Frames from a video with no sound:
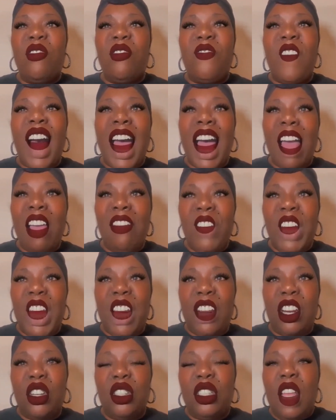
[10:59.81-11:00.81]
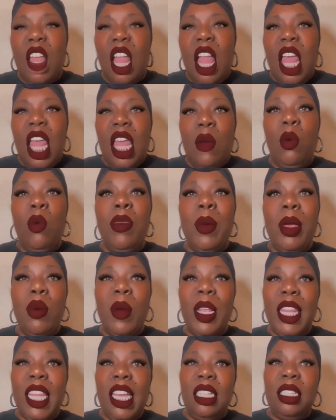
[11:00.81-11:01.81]
over five years. It
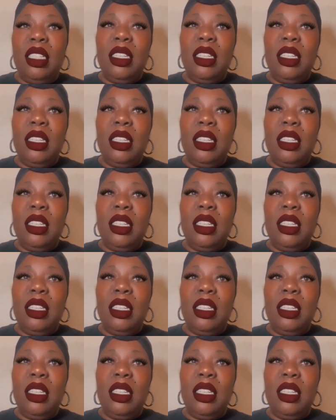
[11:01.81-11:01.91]
will be